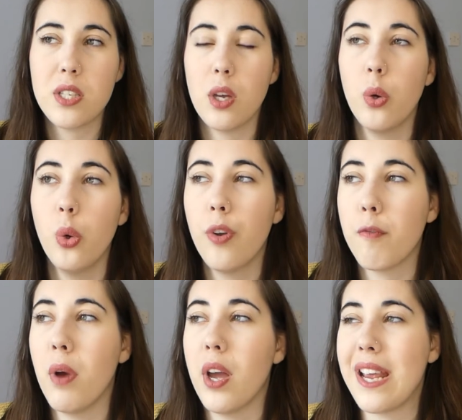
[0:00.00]
So all
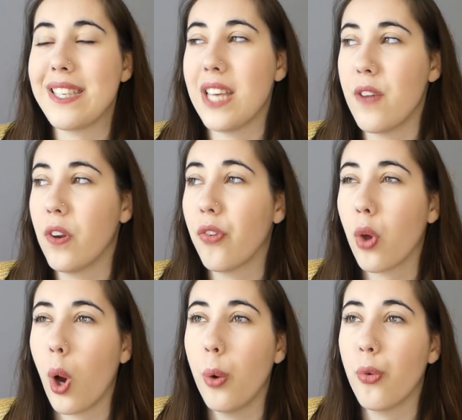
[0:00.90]
of my savings
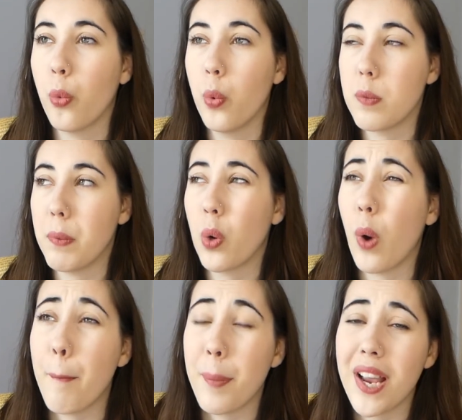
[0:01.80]
goals would be
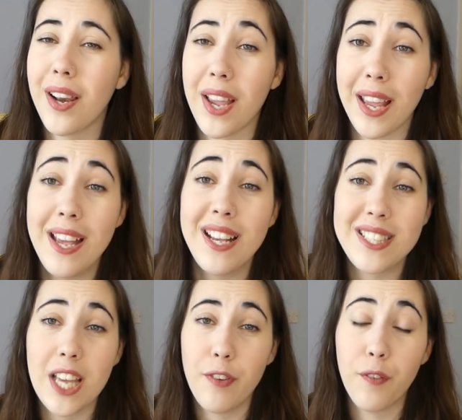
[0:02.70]
quite big, like
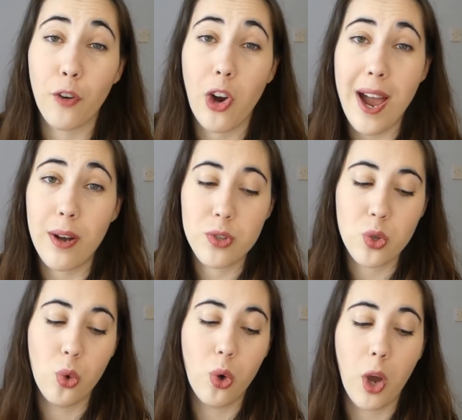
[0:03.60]
saving for a
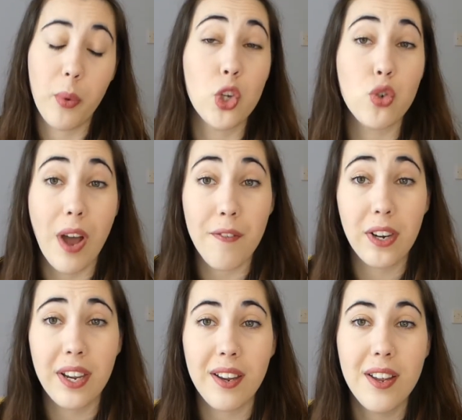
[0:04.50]
house or going
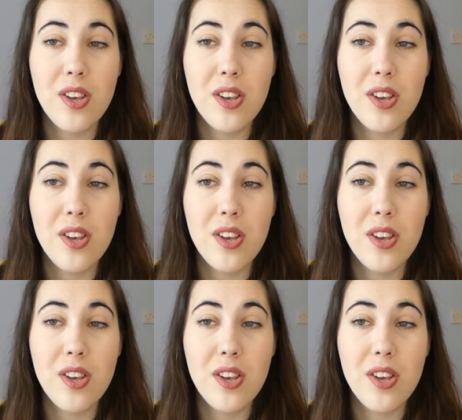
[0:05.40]
travelling.